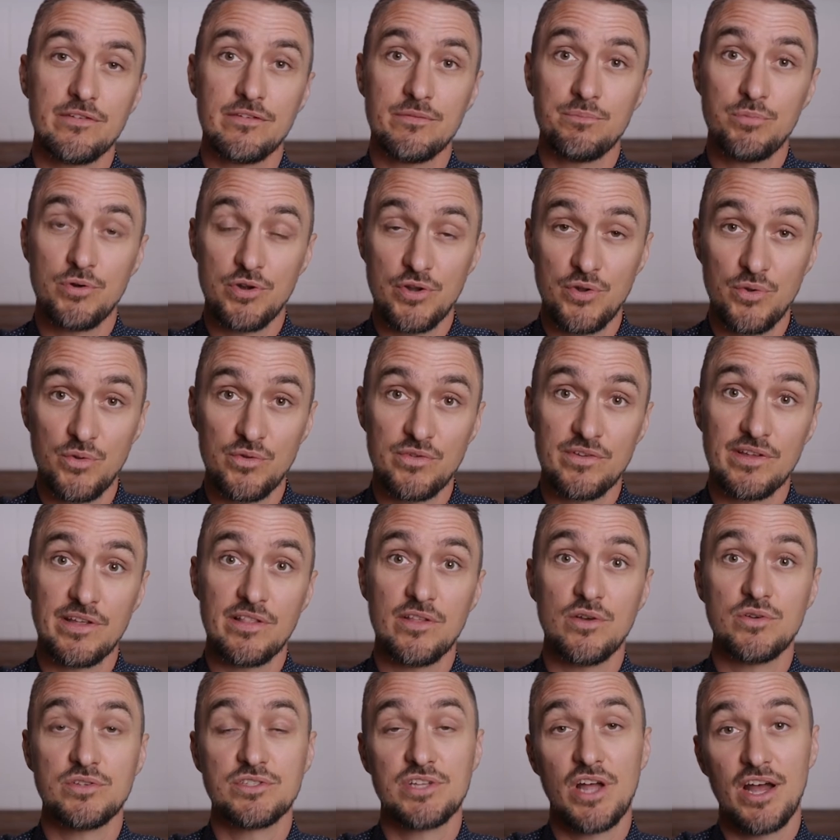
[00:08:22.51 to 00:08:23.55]
is producing
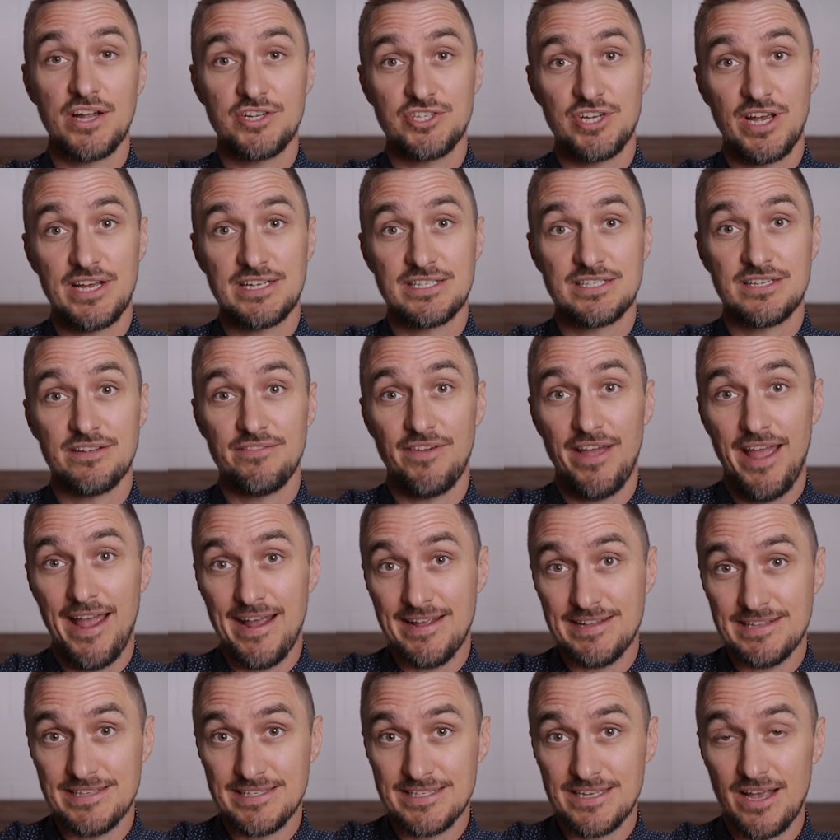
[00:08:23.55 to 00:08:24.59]
those digestive
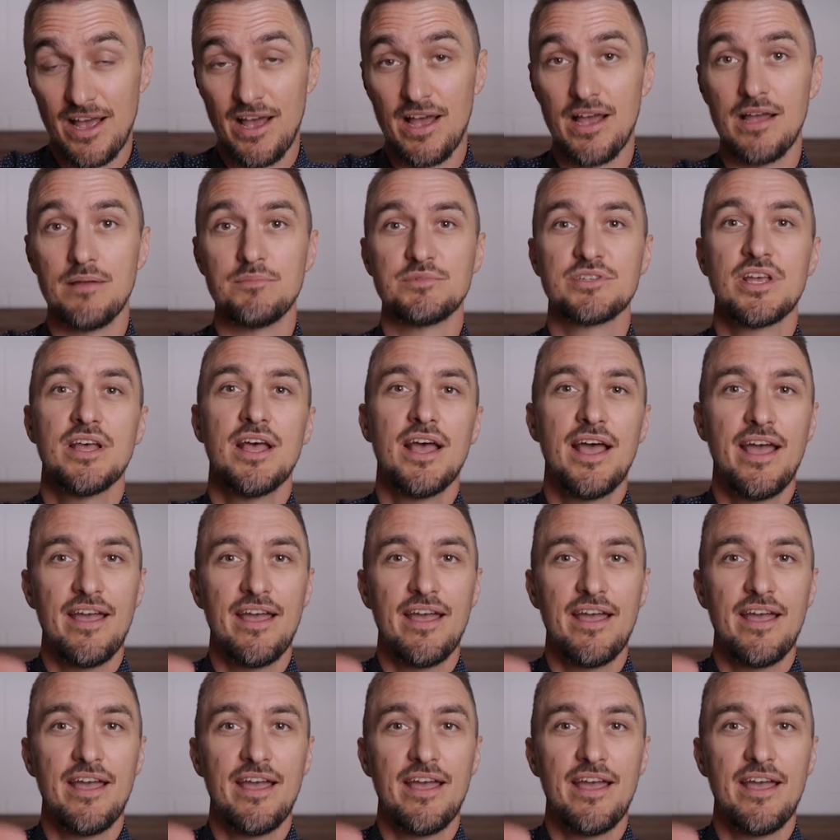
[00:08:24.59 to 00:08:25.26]
enzymes.